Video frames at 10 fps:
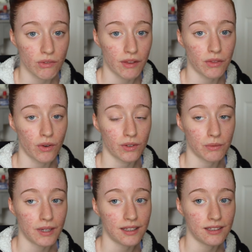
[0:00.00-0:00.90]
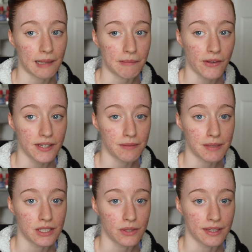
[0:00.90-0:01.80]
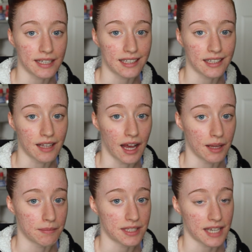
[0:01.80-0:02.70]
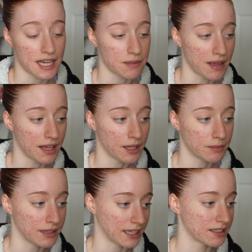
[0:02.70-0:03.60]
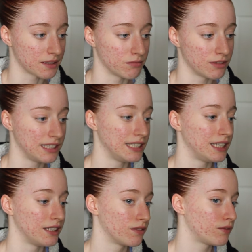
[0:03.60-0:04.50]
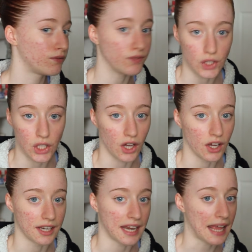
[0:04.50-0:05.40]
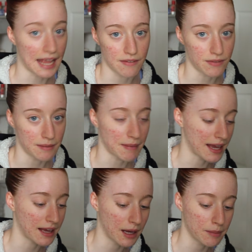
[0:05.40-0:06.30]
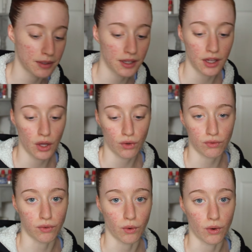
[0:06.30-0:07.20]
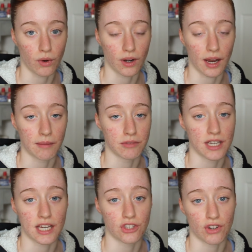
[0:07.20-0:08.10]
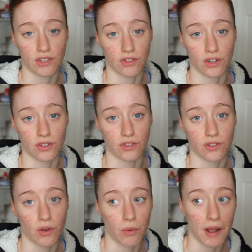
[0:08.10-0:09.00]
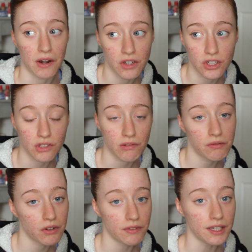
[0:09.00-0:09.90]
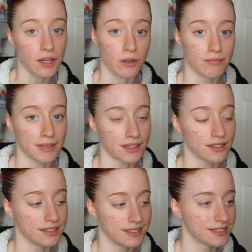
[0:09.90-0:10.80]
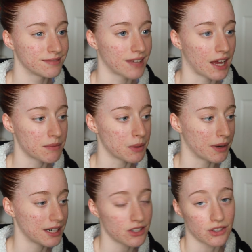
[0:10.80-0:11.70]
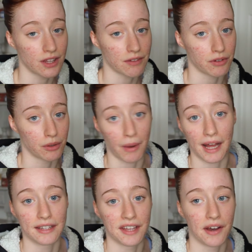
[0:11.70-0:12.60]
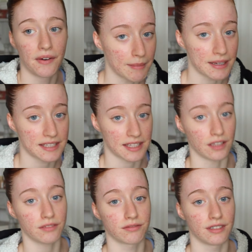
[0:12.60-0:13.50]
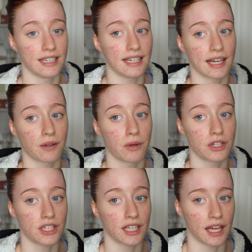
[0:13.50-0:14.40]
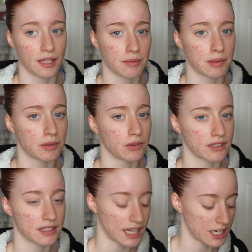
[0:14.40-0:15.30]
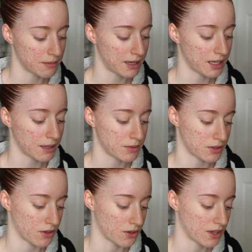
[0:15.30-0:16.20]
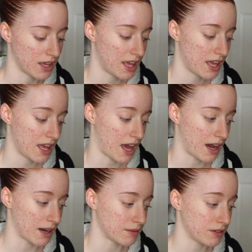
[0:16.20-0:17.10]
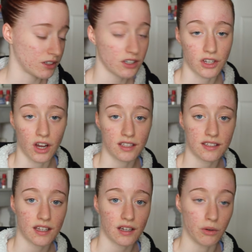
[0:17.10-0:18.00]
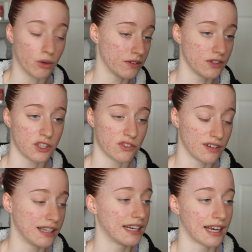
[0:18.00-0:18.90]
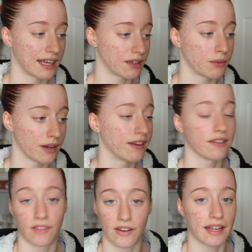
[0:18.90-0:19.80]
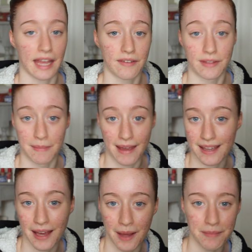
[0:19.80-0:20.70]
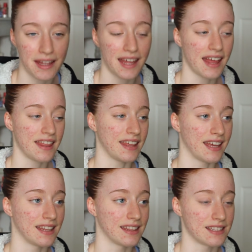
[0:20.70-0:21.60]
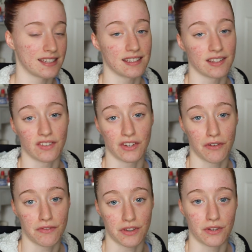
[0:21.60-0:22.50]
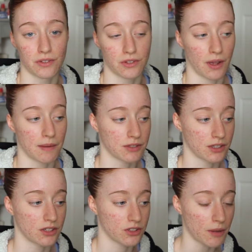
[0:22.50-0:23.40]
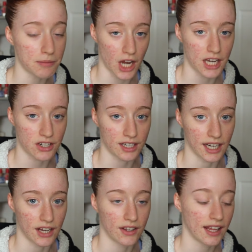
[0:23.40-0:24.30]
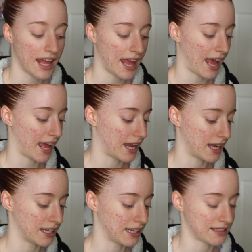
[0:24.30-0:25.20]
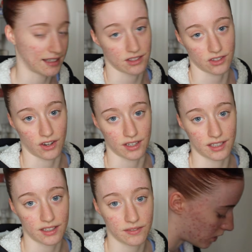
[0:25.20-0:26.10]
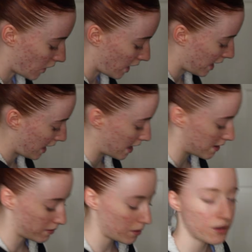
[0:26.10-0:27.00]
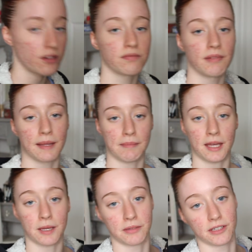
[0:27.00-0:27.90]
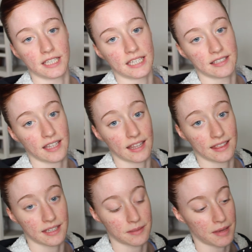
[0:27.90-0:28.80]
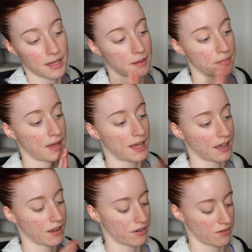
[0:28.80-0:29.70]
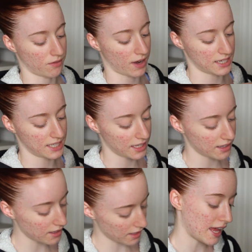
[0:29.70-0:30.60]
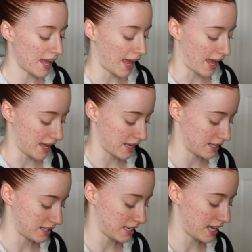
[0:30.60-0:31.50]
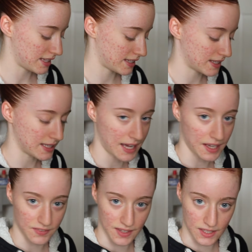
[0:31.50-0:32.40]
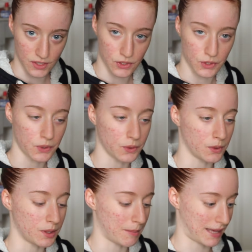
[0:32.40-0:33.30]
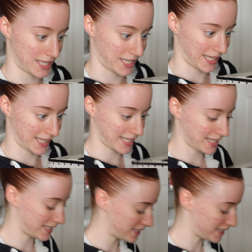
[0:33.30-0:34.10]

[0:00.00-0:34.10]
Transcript: So I thought, well, I'm going to be doing stage makeup, like some really full-on heavy makeup for today's dress rehearsal, so why not just do it for a video, because I've been wanting to do that for a while now. I myself really like watching other people doing stage makeup, so if you're a dancer or if you just really like wearing very heavy makeup, then this is the video for you. So I'm just going to stop chattering now and let's get started. So I have all of my makeup goodies in this makeup bag right here, and let's dive into the magic.